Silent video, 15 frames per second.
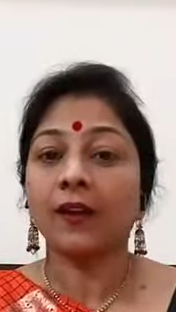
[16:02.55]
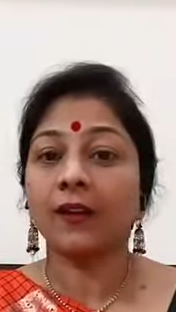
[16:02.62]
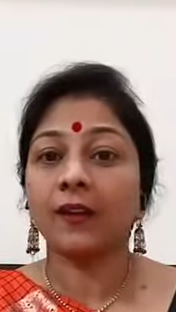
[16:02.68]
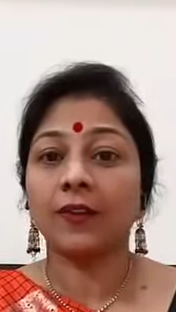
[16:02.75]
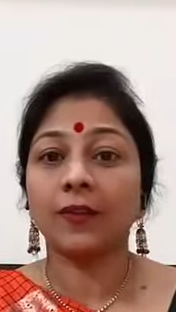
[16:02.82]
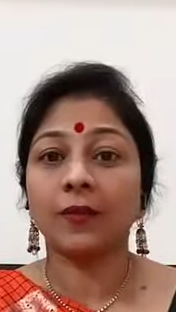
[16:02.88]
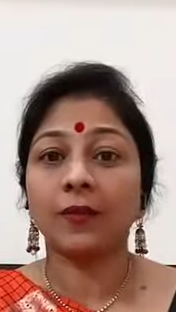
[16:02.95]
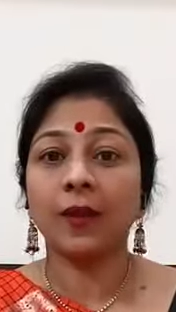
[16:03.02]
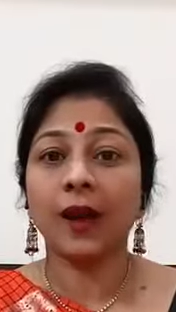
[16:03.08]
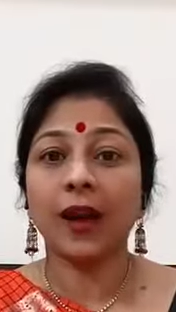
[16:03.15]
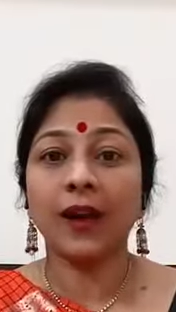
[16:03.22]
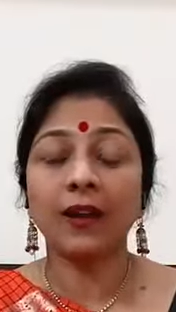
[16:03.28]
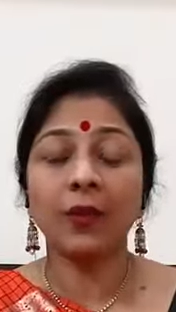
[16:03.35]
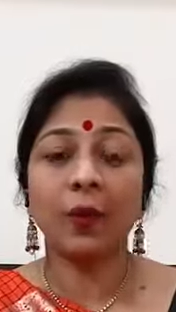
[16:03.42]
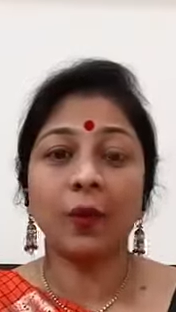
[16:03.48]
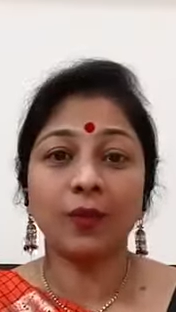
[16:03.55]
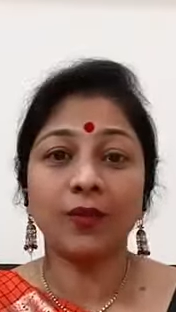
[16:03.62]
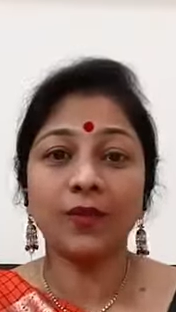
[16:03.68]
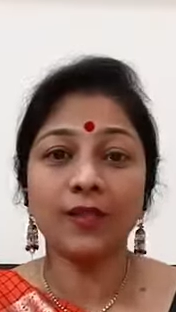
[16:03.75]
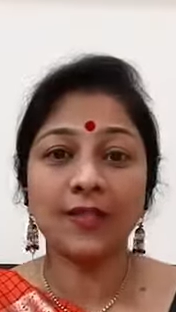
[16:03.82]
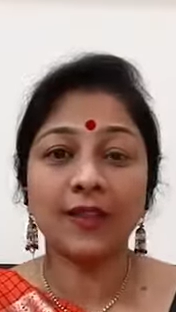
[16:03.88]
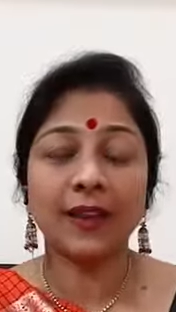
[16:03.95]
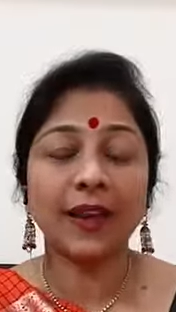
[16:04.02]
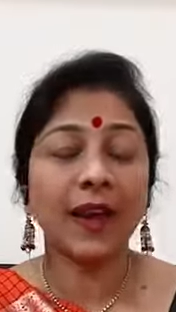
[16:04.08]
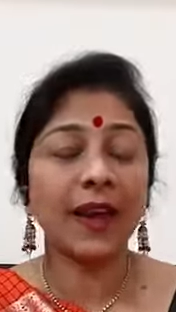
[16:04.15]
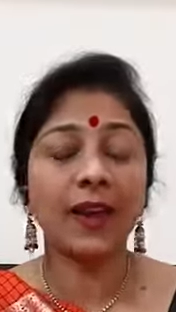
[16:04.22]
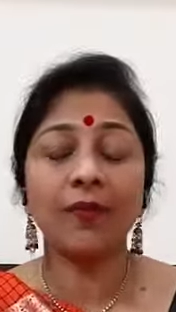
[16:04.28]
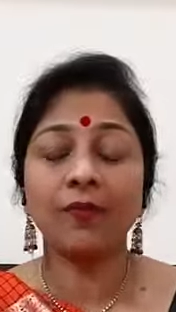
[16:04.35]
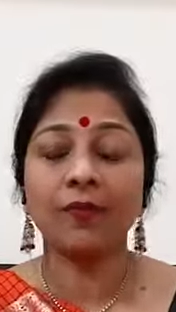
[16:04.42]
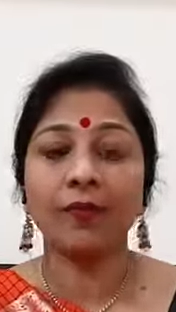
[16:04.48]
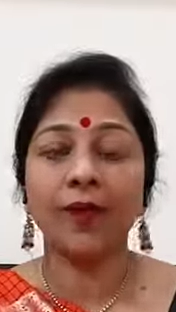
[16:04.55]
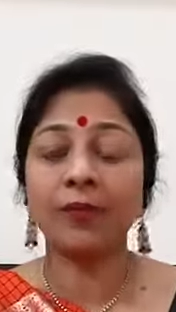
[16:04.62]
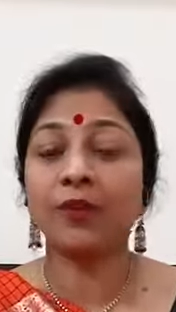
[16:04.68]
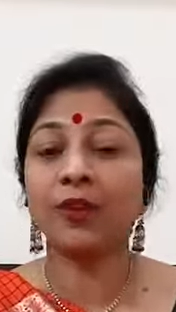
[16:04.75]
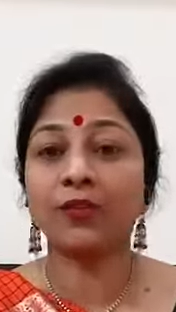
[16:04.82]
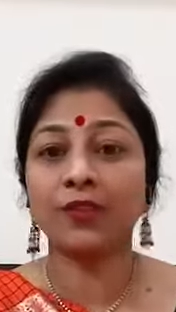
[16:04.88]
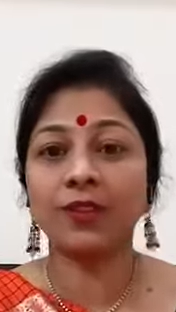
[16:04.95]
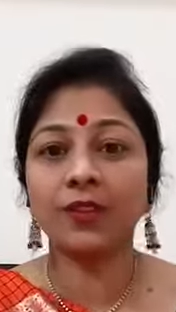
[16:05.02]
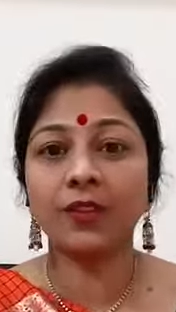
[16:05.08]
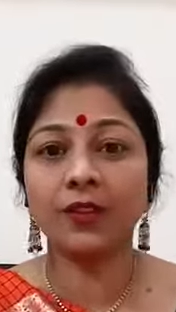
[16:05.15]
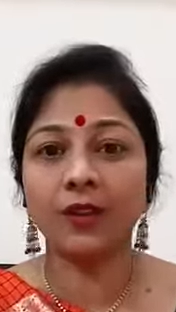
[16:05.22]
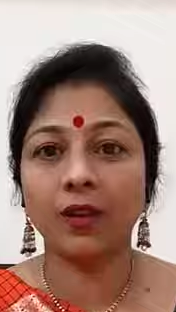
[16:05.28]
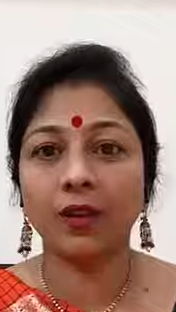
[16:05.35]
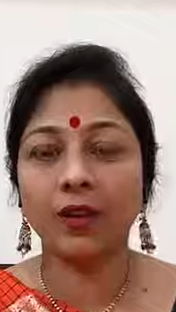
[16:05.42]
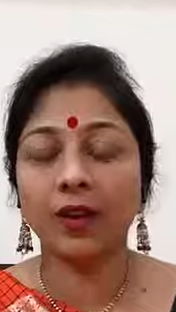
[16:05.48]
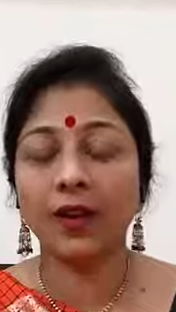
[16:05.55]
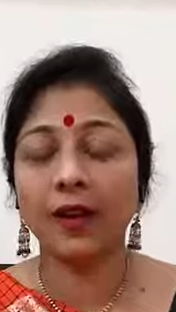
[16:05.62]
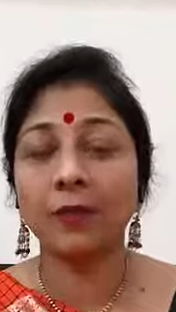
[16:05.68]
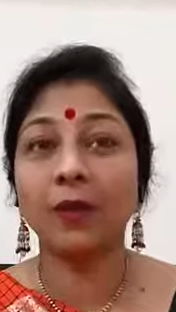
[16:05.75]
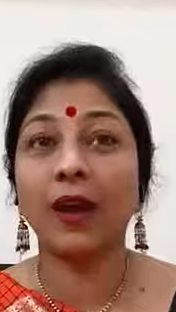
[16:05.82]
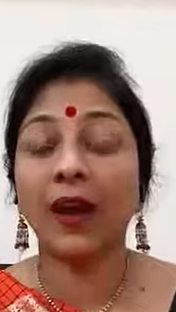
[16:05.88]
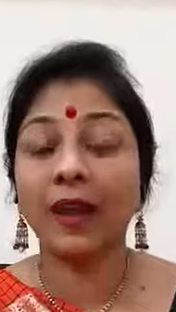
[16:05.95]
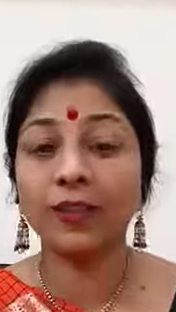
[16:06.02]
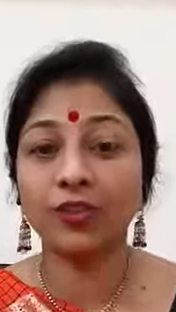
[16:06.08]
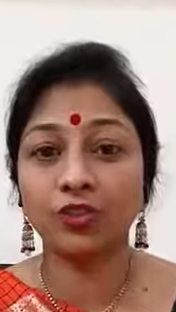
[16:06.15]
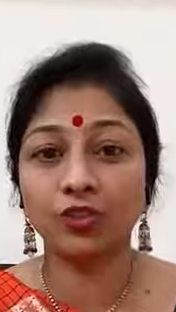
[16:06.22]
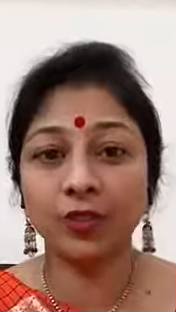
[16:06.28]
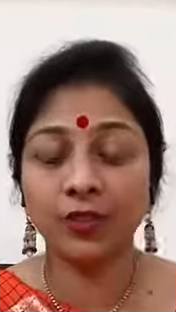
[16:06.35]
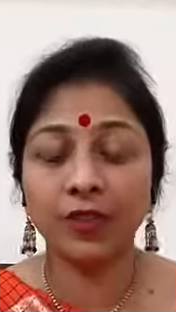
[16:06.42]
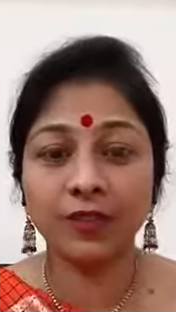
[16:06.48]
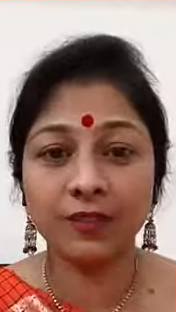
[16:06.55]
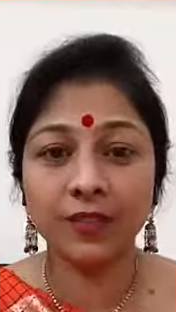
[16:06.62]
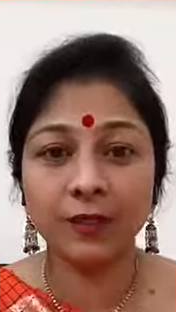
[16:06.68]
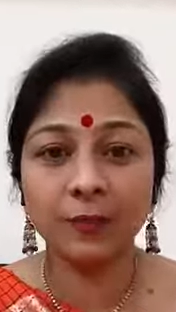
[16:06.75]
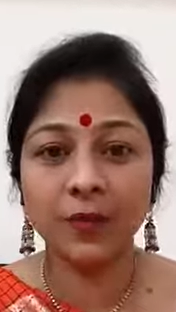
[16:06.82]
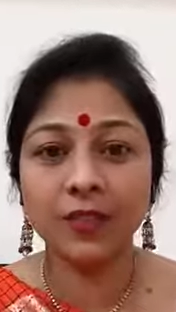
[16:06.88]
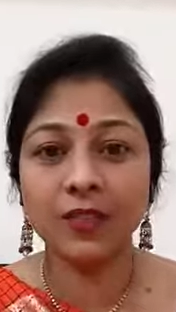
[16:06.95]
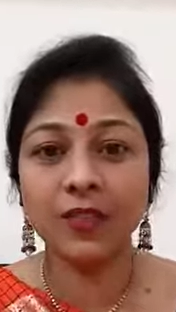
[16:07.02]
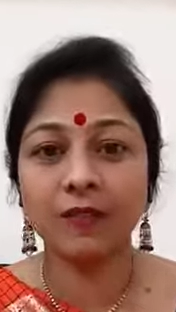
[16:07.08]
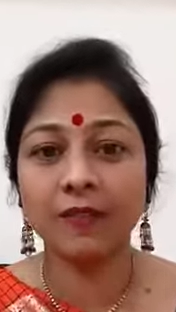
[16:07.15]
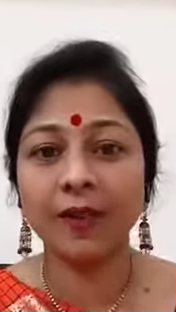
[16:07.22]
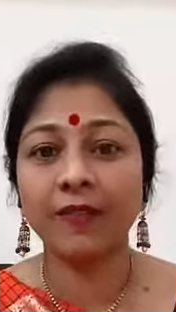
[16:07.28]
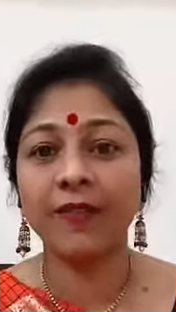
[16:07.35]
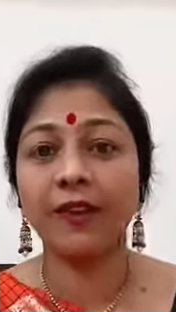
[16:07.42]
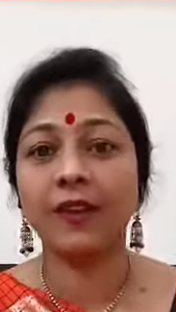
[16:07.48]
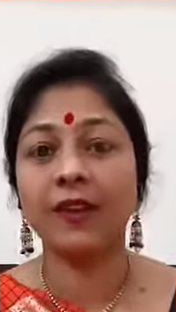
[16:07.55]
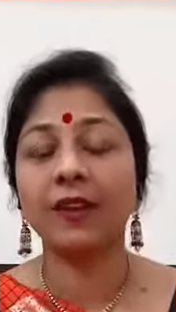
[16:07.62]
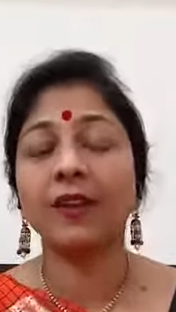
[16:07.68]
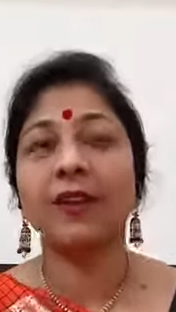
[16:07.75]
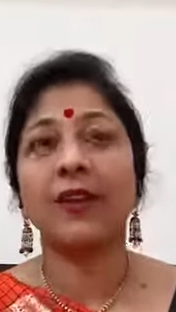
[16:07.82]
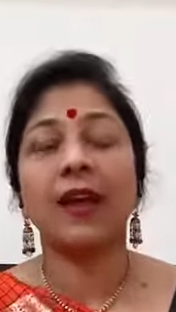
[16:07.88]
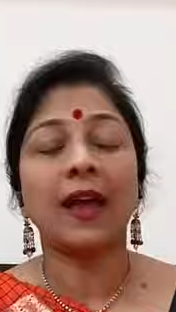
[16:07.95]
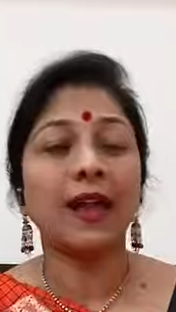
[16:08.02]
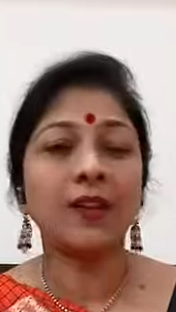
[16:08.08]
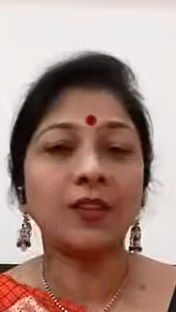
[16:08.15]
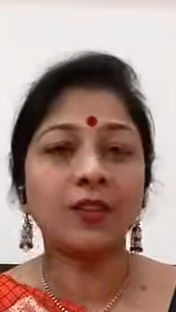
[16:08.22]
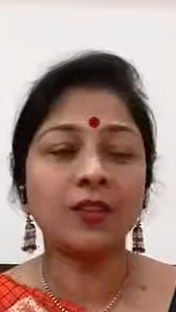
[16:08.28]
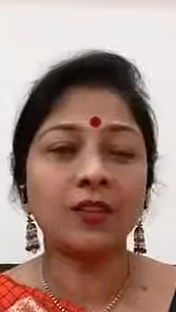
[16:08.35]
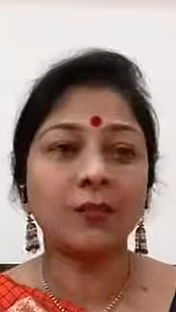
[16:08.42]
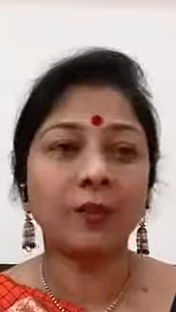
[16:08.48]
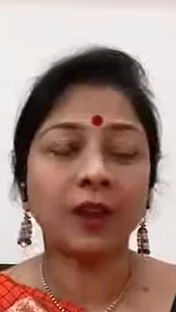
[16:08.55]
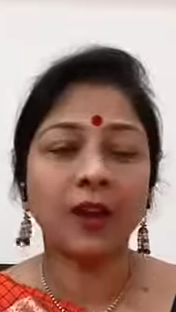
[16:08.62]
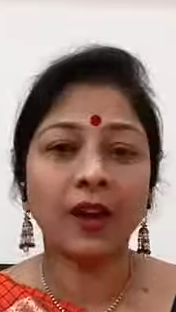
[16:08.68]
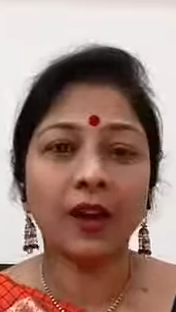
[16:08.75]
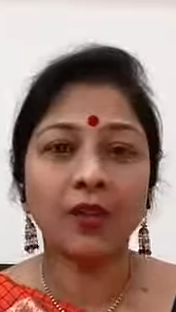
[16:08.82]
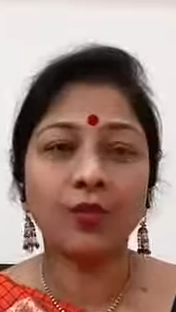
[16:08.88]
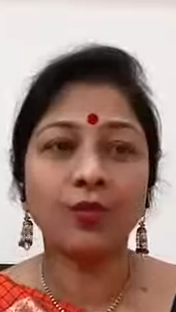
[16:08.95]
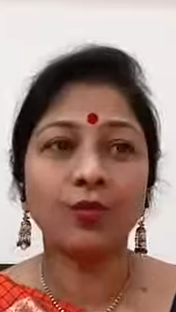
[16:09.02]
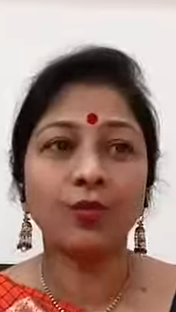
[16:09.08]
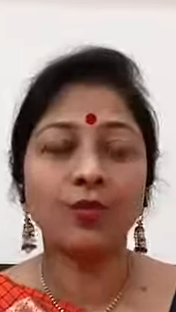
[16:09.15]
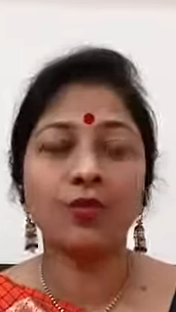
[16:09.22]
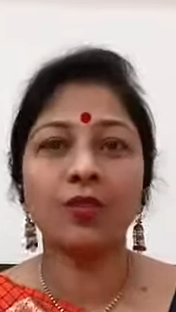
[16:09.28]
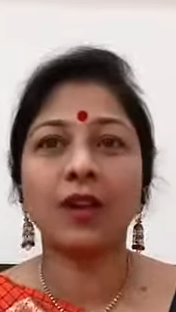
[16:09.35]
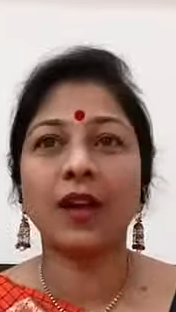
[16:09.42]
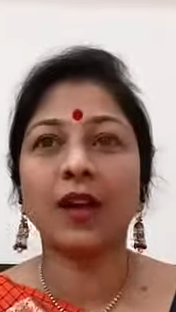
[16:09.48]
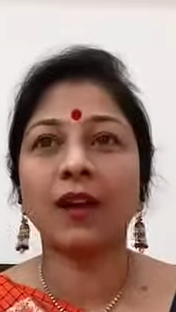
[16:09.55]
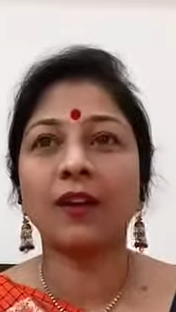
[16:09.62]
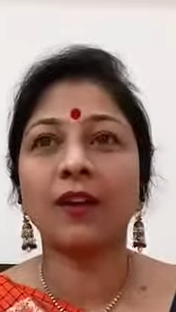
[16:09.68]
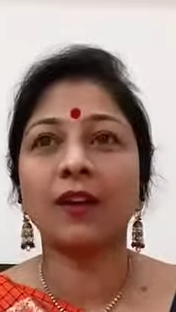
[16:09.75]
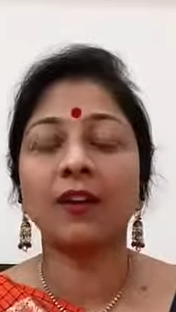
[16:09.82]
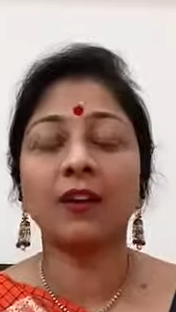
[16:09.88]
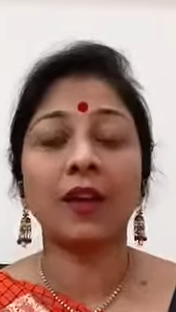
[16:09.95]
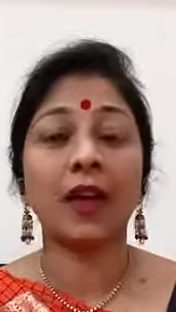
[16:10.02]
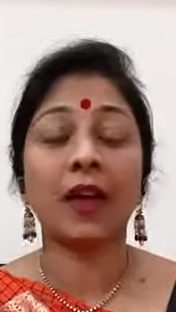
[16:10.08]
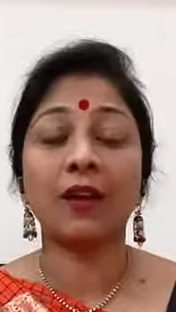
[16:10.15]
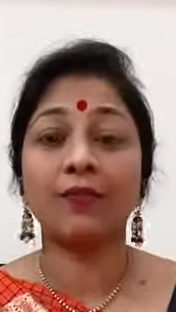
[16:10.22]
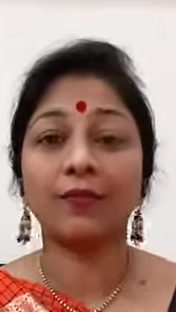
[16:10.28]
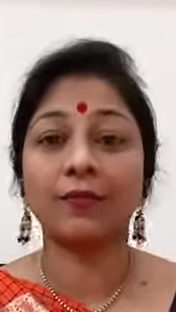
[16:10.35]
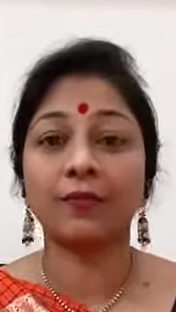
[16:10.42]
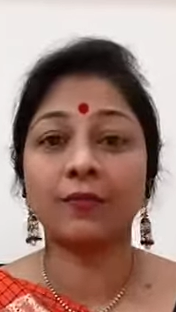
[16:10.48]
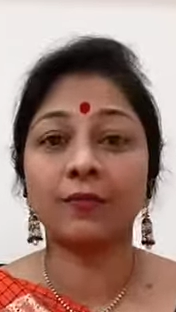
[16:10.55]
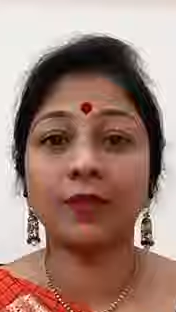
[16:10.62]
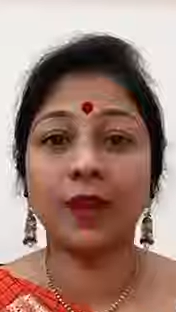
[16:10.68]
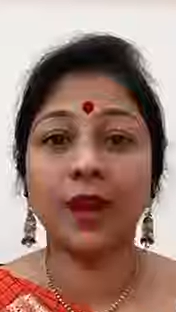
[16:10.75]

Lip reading: I always tell, I'm gifted, I'm actually a gifted person, wherein elders in my house I have